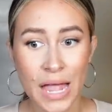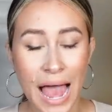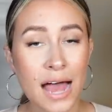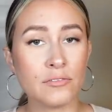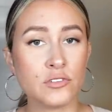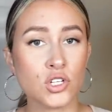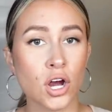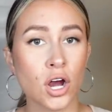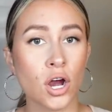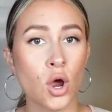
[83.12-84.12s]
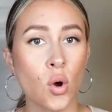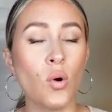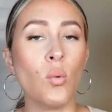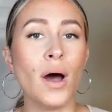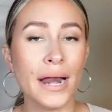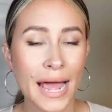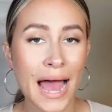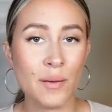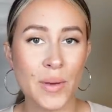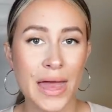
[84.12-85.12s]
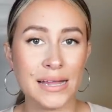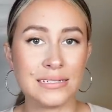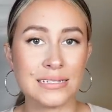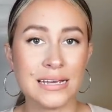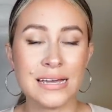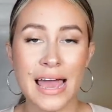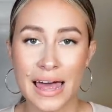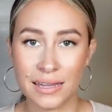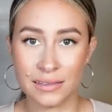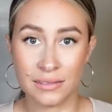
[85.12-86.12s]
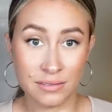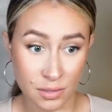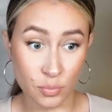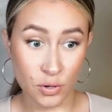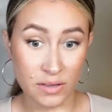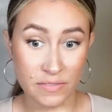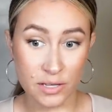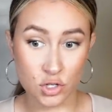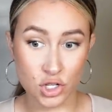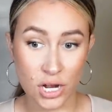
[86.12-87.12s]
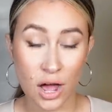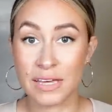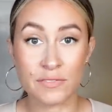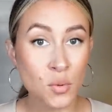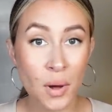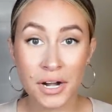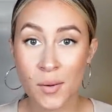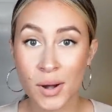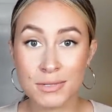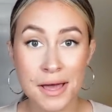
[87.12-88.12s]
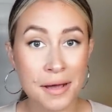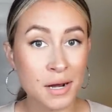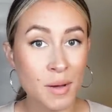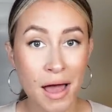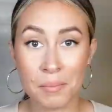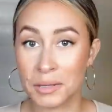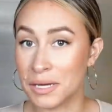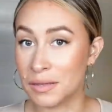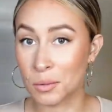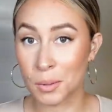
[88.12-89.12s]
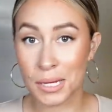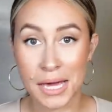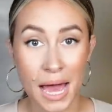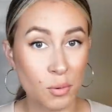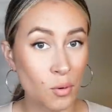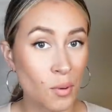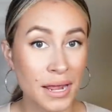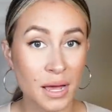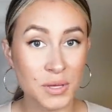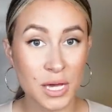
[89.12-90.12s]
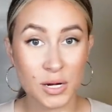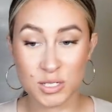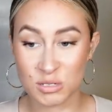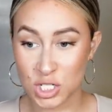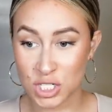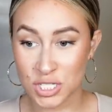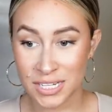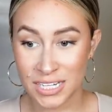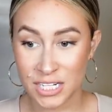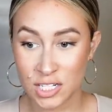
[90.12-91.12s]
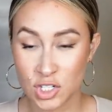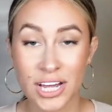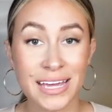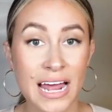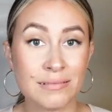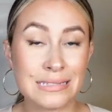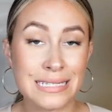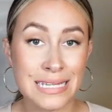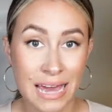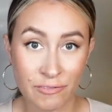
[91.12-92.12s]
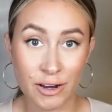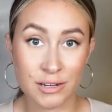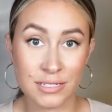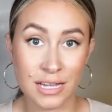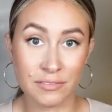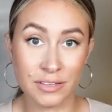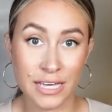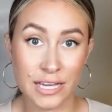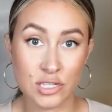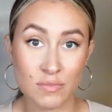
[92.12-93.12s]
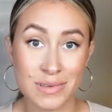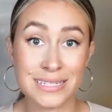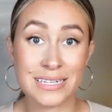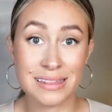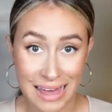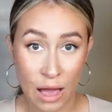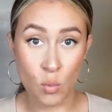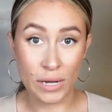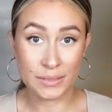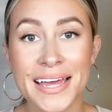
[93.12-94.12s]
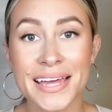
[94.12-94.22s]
after what happened at the previous show. If you want to know what I'm talking about, I'm linking the recap right up here, so just check it out and see that for yourself in case you missed that one.